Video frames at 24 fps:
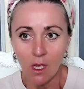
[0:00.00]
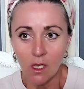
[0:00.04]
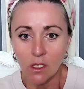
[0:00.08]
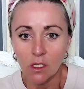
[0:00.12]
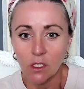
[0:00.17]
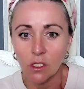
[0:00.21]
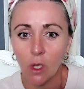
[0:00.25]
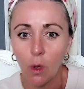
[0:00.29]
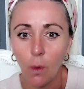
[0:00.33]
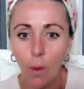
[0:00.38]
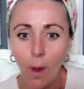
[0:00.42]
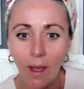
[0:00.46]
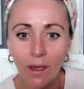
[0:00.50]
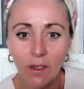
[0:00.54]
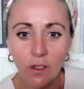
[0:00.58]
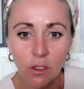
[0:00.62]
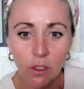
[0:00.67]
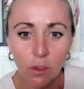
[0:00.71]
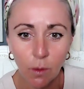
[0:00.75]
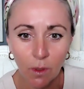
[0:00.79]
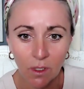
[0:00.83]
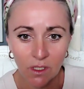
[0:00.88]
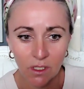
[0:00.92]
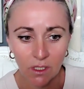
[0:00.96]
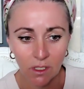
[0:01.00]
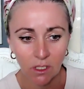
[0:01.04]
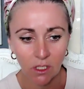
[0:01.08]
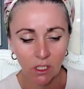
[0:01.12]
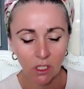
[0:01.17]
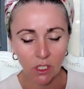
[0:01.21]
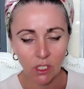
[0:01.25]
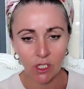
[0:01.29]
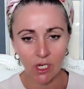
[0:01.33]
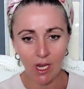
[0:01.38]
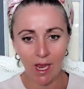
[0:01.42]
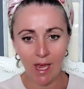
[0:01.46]
So I just wanted
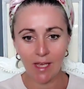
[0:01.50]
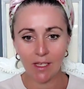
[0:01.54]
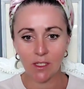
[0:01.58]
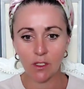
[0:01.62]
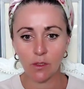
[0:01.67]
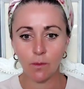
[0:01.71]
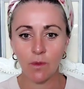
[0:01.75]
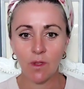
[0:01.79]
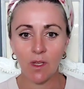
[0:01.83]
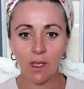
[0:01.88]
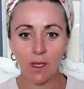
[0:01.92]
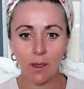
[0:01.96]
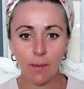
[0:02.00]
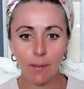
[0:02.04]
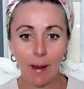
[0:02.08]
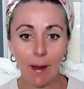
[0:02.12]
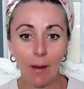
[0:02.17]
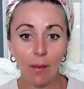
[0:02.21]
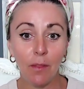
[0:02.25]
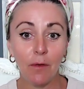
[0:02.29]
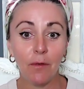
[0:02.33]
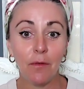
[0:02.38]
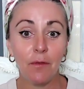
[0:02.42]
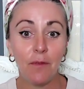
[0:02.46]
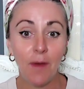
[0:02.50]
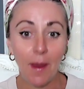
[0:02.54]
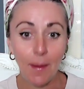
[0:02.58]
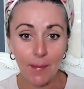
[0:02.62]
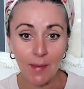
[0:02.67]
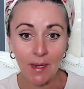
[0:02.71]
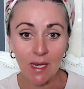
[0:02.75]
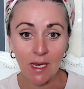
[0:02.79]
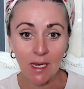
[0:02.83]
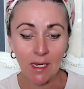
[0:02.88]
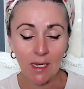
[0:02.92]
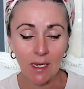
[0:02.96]
to share something about the
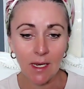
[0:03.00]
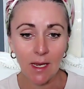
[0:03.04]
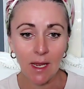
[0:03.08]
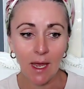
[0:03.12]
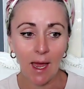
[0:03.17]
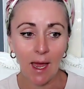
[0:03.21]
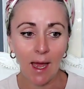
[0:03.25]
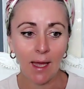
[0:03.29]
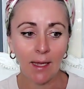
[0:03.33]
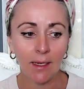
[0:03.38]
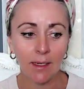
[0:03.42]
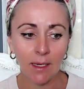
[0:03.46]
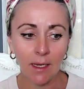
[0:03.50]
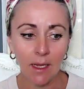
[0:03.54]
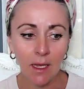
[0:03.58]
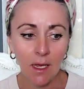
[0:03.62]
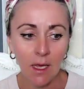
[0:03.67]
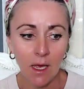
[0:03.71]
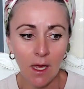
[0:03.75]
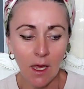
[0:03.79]
feminine and